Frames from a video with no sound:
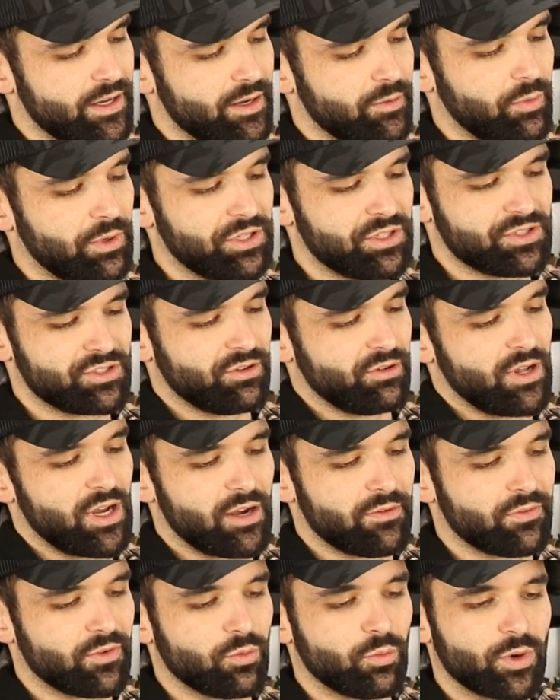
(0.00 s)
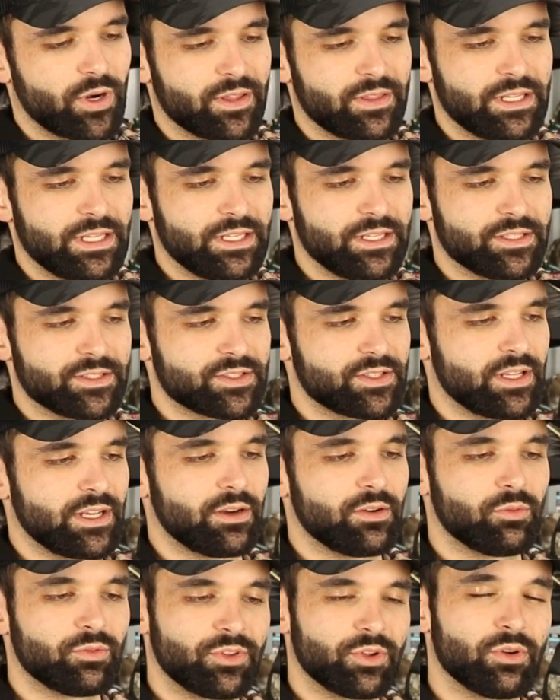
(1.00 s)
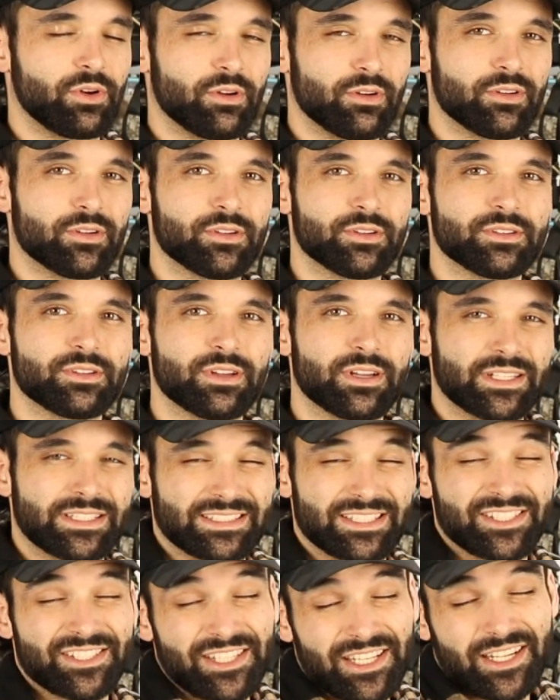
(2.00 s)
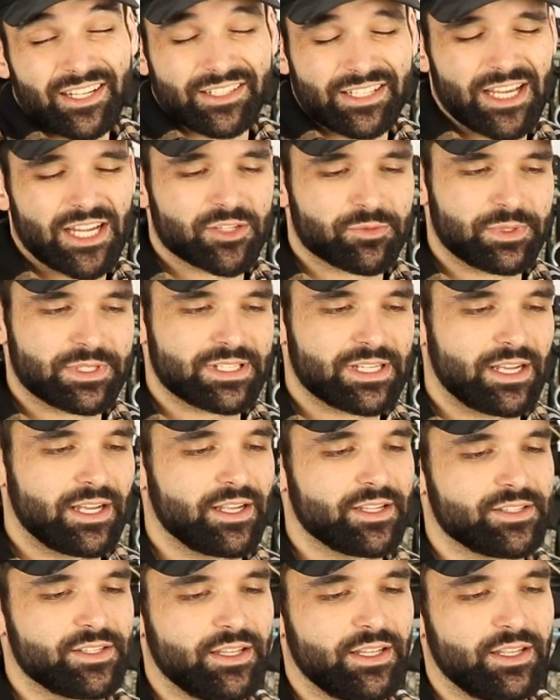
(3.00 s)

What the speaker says: We just don't offer one of these, a stick attachment size